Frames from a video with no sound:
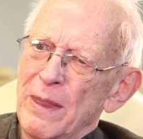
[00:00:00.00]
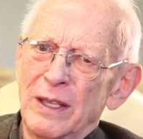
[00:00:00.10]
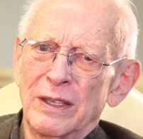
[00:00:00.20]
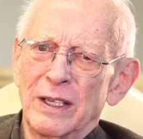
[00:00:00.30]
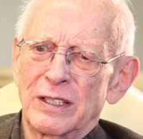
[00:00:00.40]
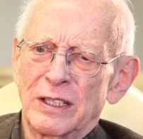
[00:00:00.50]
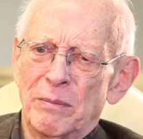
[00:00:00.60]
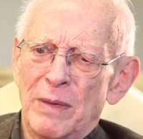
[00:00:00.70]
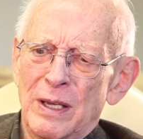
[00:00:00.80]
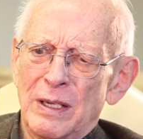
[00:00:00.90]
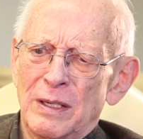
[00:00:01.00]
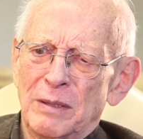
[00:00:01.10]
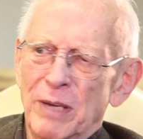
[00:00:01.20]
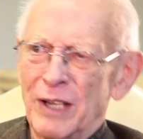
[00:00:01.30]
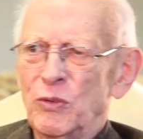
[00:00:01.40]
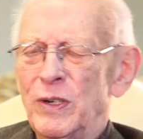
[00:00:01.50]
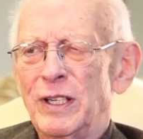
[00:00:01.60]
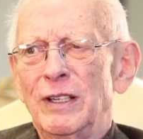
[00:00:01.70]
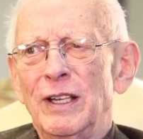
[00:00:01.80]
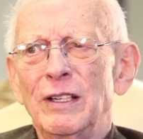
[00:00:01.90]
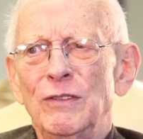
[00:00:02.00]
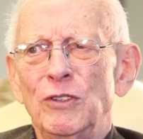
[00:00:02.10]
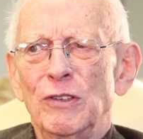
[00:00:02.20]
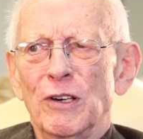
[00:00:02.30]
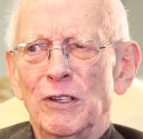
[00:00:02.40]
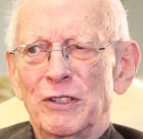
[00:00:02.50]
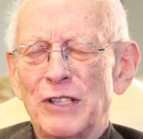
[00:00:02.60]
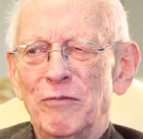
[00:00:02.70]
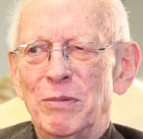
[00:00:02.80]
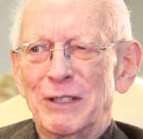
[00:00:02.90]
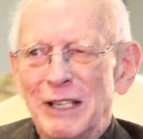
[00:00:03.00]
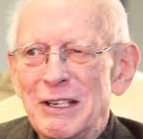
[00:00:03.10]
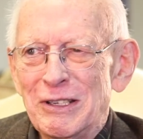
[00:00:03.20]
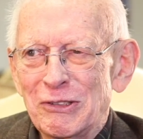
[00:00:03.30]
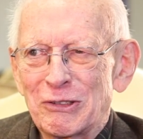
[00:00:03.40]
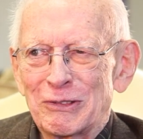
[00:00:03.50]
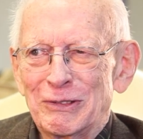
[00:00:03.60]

And then said, By the way, any of you girls have bikinis?